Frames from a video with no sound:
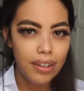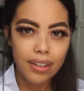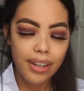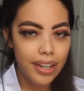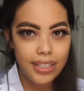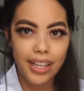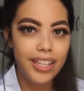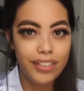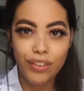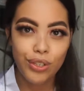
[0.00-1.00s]
I said,
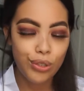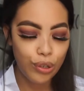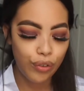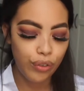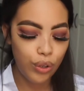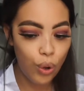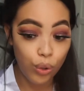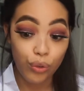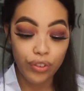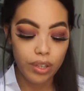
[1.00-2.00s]
this video is all
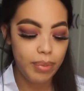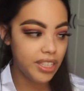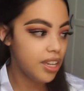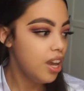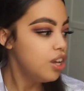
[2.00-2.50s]
over the place.